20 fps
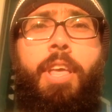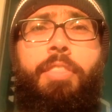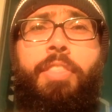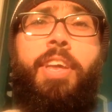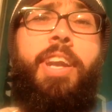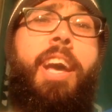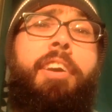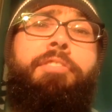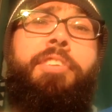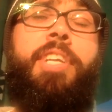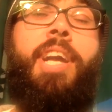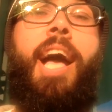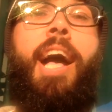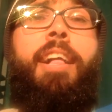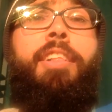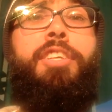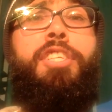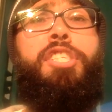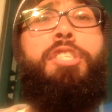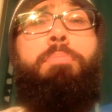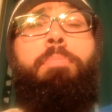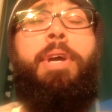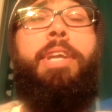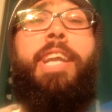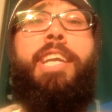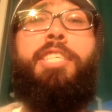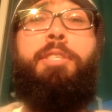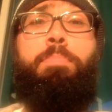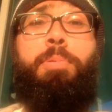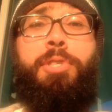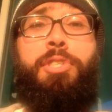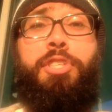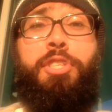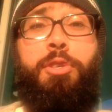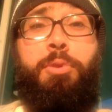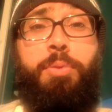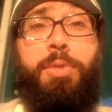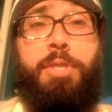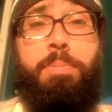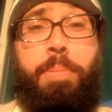Then after college, my next
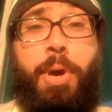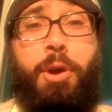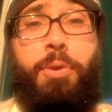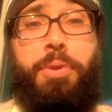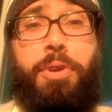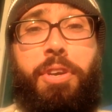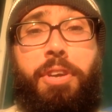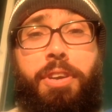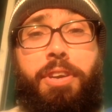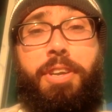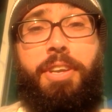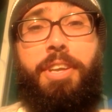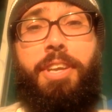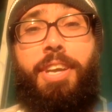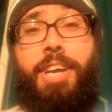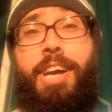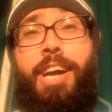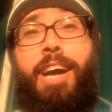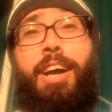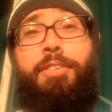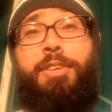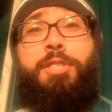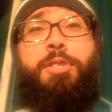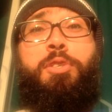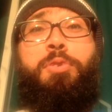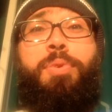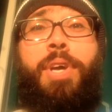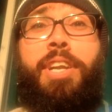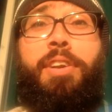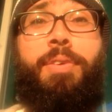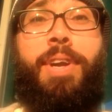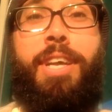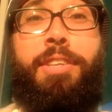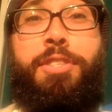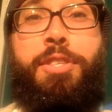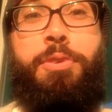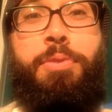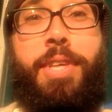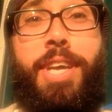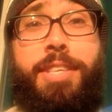pursuit was poker. This was right
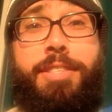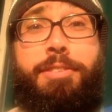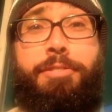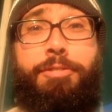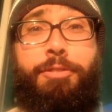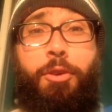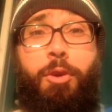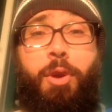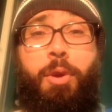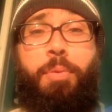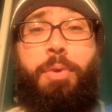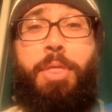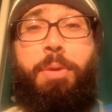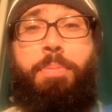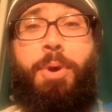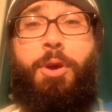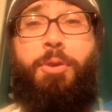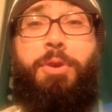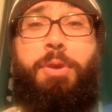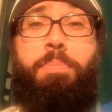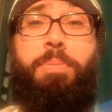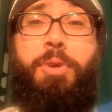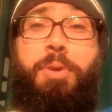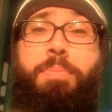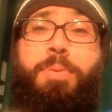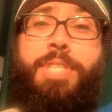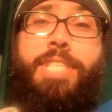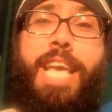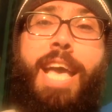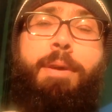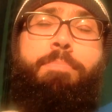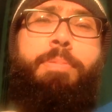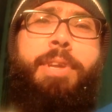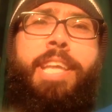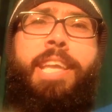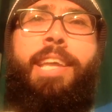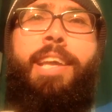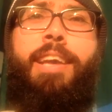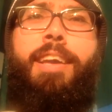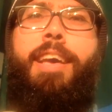around 2004 when the poker boom was
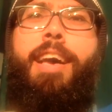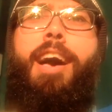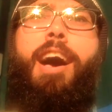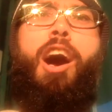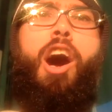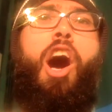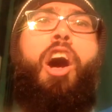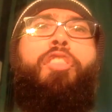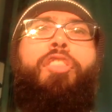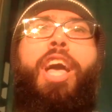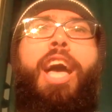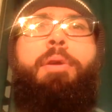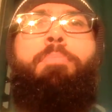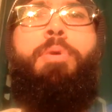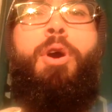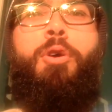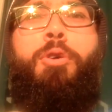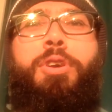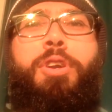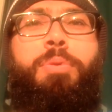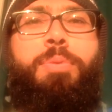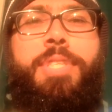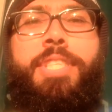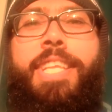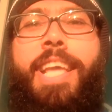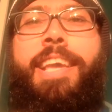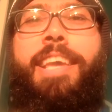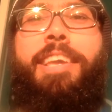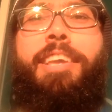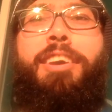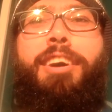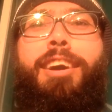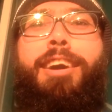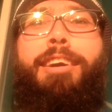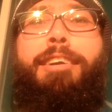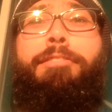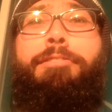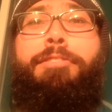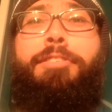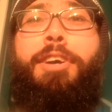happening. Online poker was taking
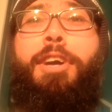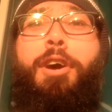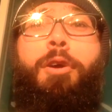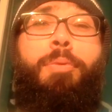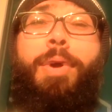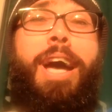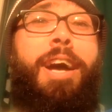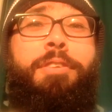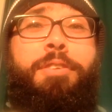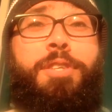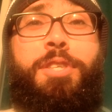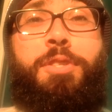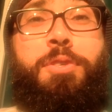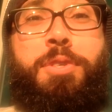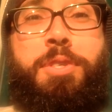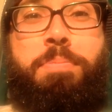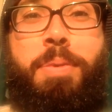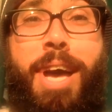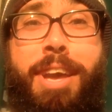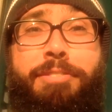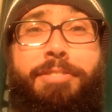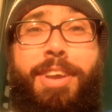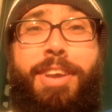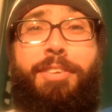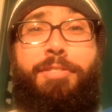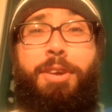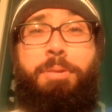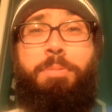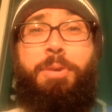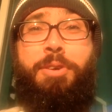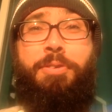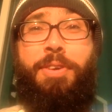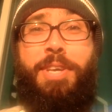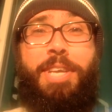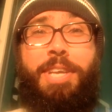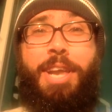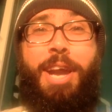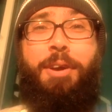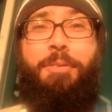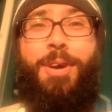off. Rounders was my favorite
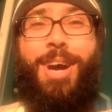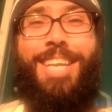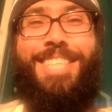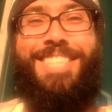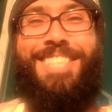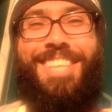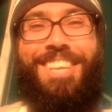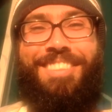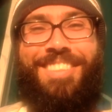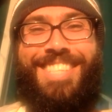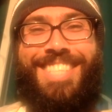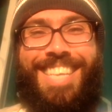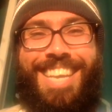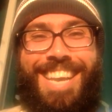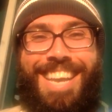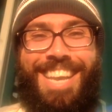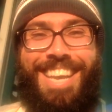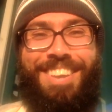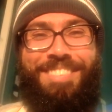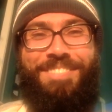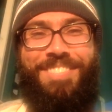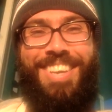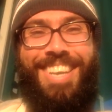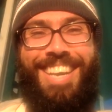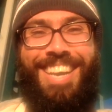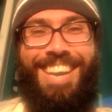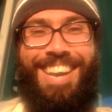movie that I watched all the time.